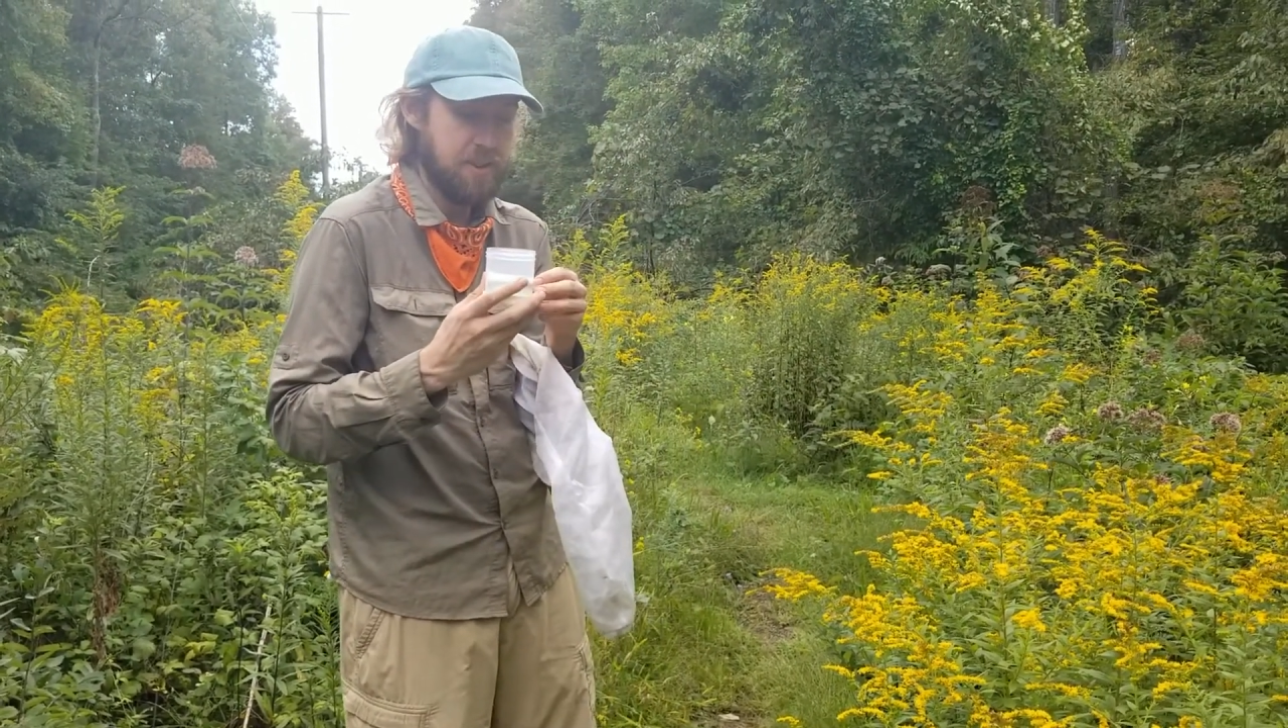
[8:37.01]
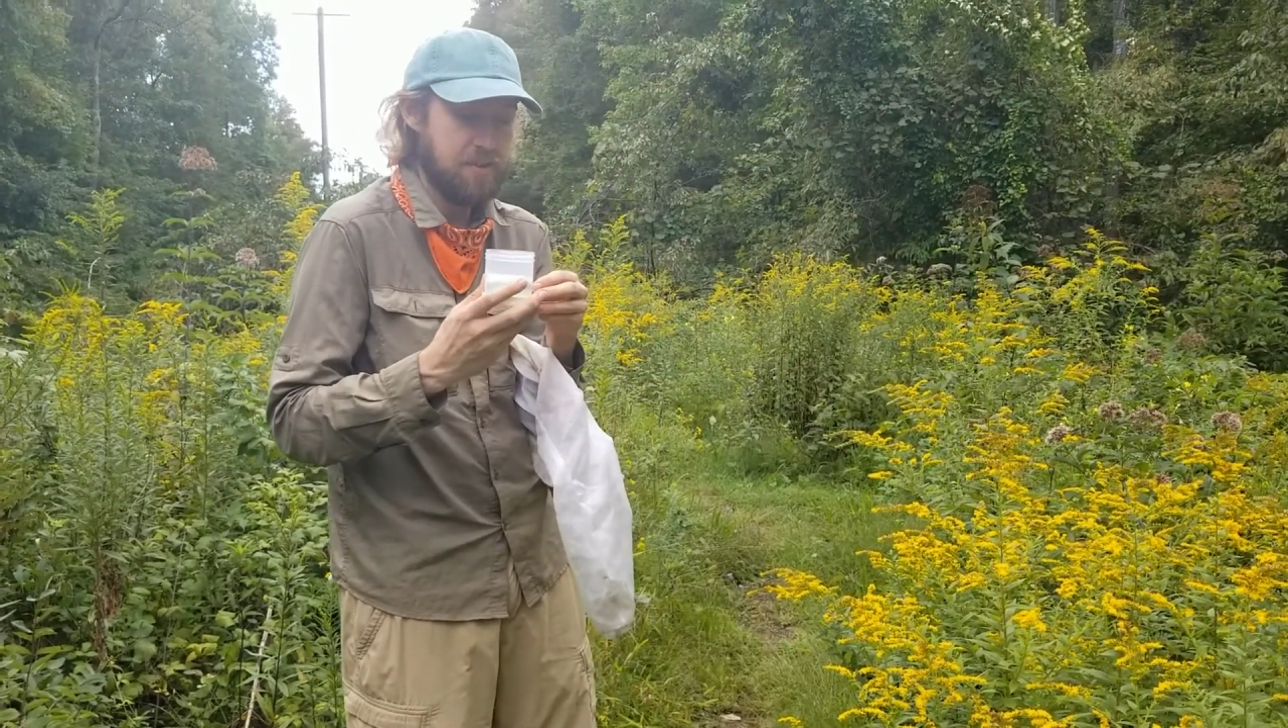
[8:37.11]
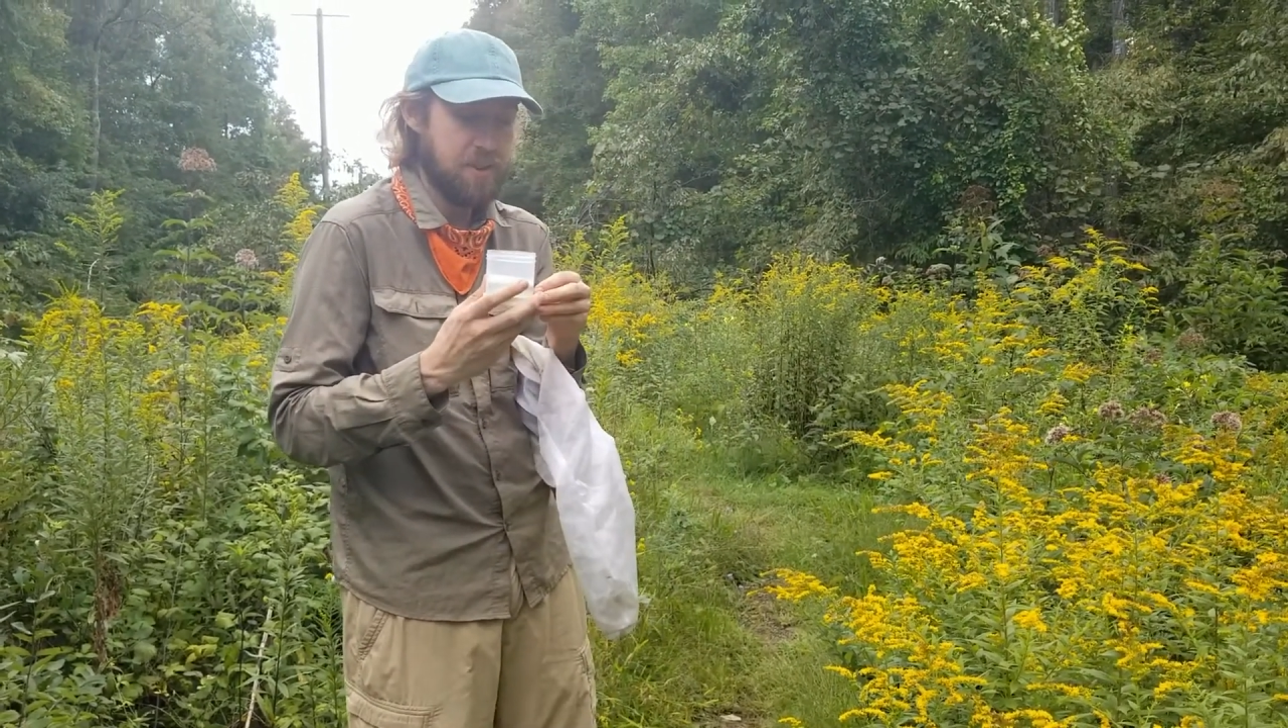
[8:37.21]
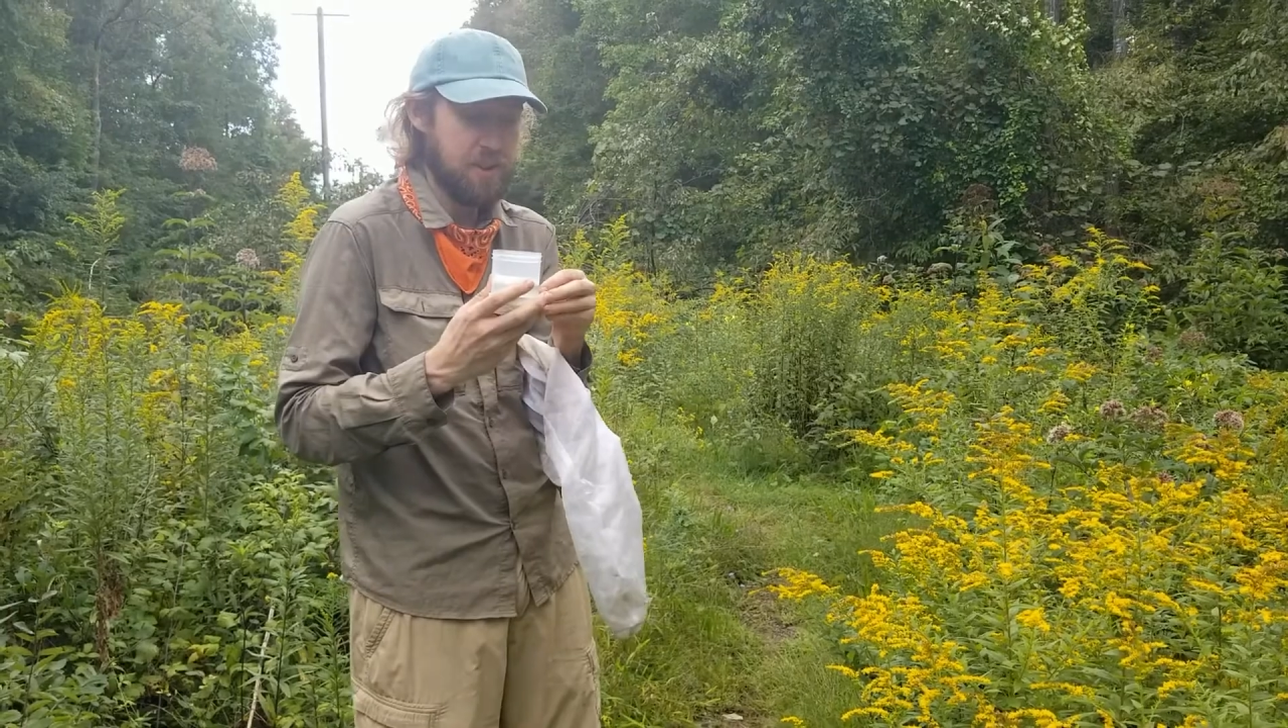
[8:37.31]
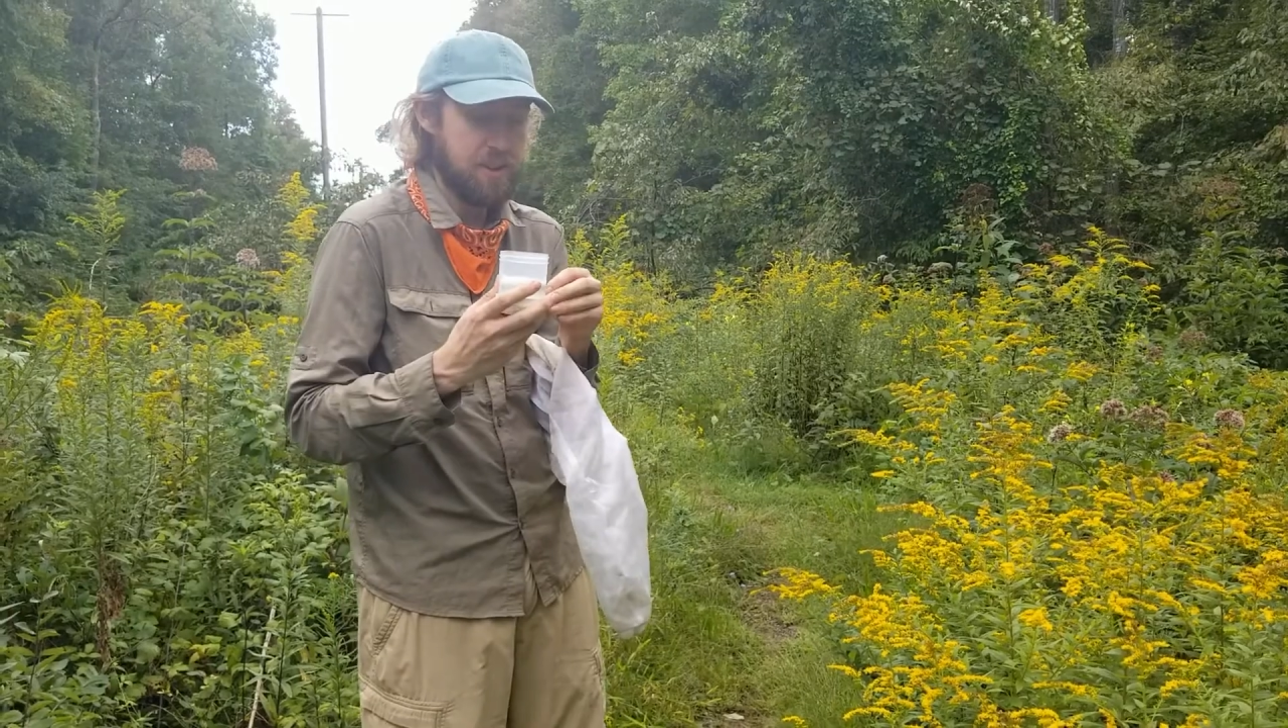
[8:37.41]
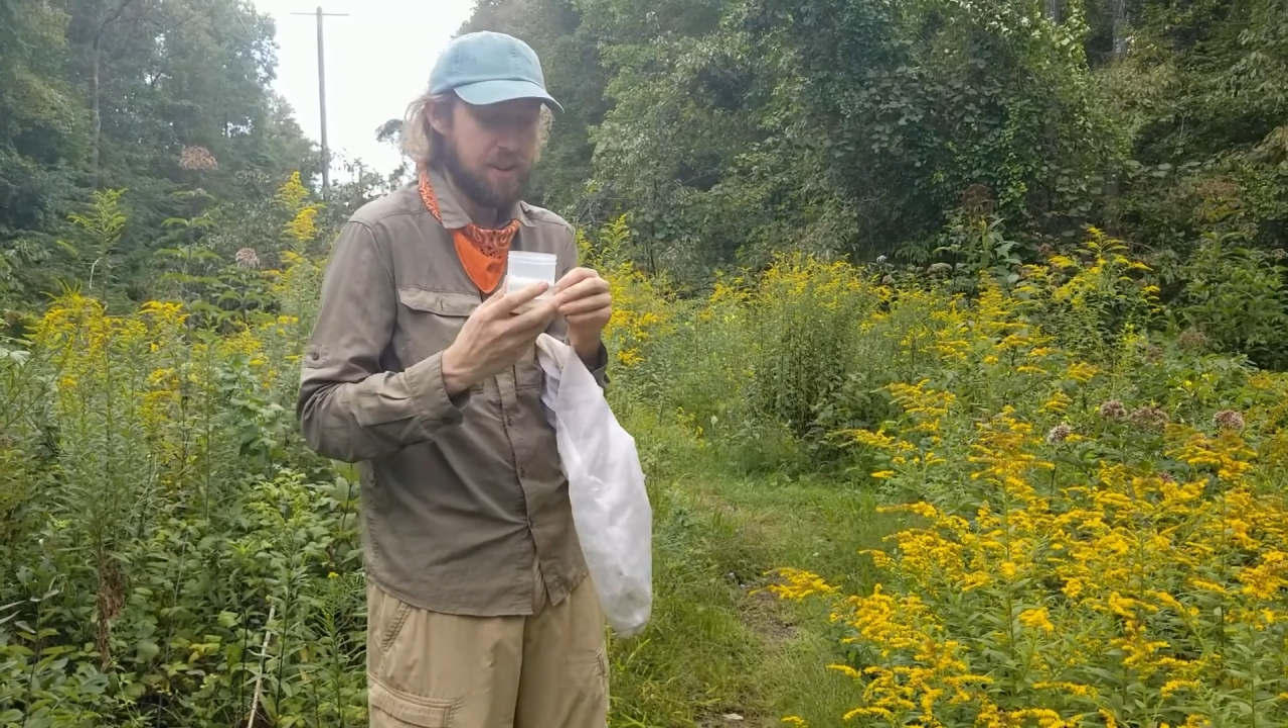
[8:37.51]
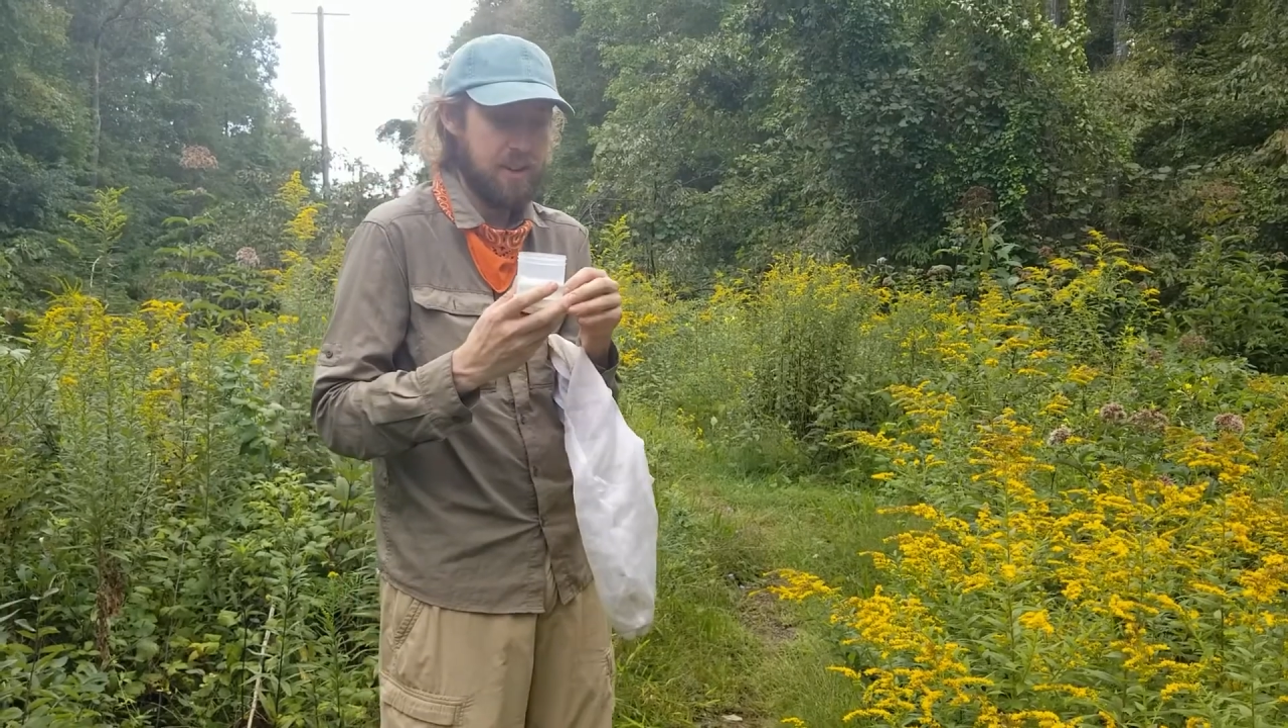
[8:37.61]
if you're